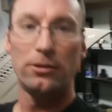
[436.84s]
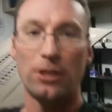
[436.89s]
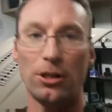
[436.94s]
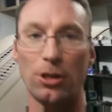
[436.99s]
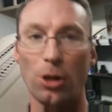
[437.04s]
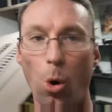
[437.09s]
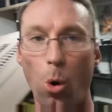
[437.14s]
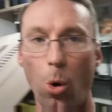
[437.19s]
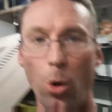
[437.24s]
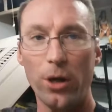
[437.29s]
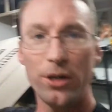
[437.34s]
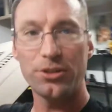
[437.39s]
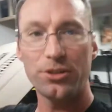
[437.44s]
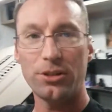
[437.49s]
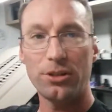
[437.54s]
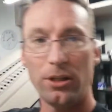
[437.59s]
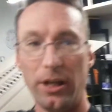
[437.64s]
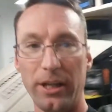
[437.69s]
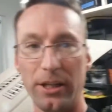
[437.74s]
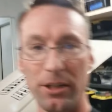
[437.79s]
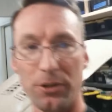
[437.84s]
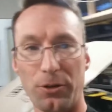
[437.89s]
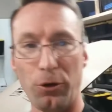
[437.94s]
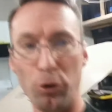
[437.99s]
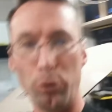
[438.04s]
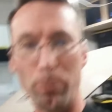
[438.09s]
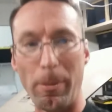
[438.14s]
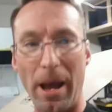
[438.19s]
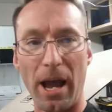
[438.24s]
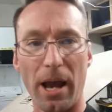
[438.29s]
The noise isn't
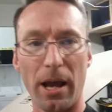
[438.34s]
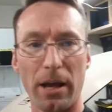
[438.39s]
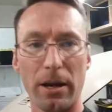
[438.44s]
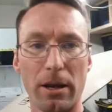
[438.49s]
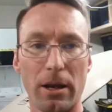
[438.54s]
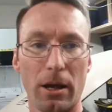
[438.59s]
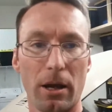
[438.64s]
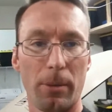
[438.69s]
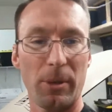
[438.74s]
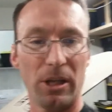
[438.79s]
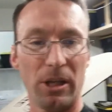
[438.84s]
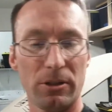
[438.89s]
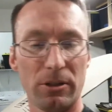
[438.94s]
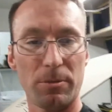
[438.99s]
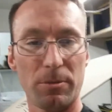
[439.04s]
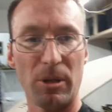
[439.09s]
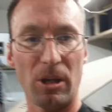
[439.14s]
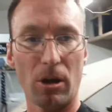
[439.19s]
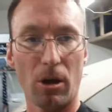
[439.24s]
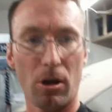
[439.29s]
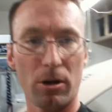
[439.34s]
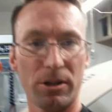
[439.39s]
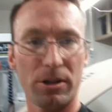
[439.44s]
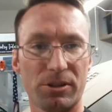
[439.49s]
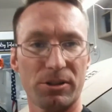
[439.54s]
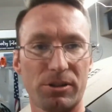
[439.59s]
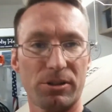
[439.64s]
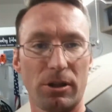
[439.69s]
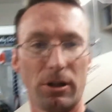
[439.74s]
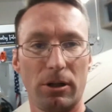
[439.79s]
too bad. I mean, to be
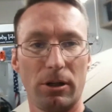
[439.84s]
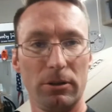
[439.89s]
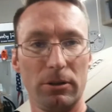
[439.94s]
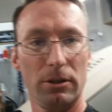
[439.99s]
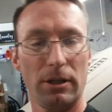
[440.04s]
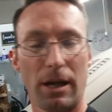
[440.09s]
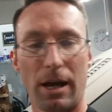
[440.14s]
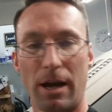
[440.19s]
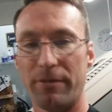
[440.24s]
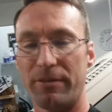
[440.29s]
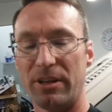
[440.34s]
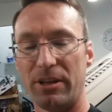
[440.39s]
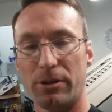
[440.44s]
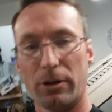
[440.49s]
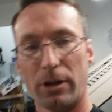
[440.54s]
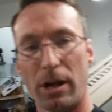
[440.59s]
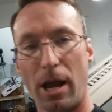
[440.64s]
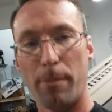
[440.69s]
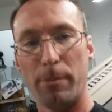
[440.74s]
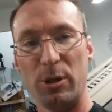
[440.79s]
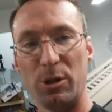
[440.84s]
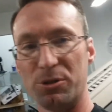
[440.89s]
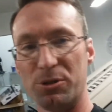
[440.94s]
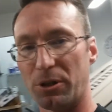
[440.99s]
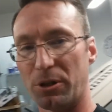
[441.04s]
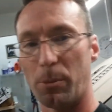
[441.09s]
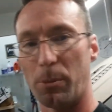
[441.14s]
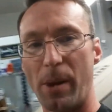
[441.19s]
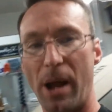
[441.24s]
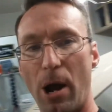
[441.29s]
honest, I've either got
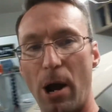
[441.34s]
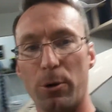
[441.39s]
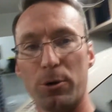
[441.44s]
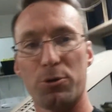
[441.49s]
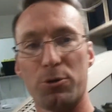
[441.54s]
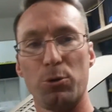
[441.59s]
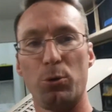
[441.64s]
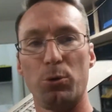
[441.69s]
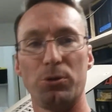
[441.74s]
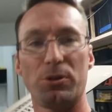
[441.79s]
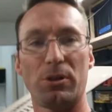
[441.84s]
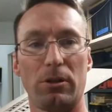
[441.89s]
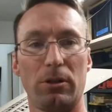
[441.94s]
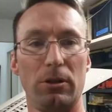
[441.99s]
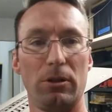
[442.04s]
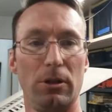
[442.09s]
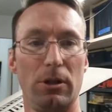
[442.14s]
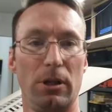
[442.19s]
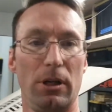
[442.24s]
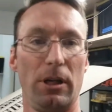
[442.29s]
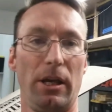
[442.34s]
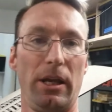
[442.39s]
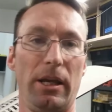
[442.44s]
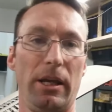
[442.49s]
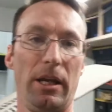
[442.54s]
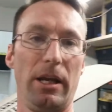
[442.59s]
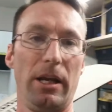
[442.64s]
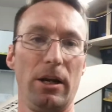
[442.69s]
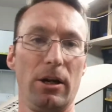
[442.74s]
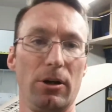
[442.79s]
music or power tools
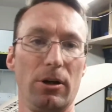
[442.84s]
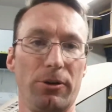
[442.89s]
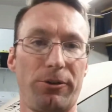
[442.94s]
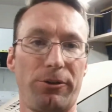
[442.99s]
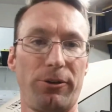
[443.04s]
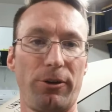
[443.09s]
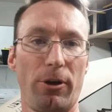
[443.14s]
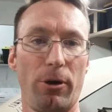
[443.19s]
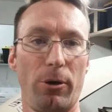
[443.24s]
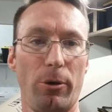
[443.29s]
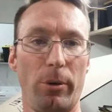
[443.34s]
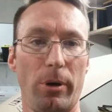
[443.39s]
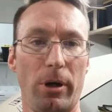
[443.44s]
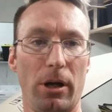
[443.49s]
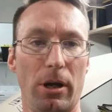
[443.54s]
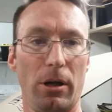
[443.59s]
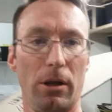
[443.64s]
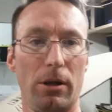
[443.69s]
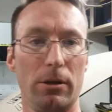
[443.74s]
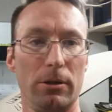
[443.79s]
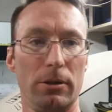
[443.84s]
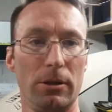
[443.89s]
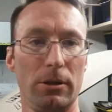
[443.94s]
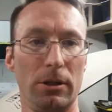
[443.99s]
in here, so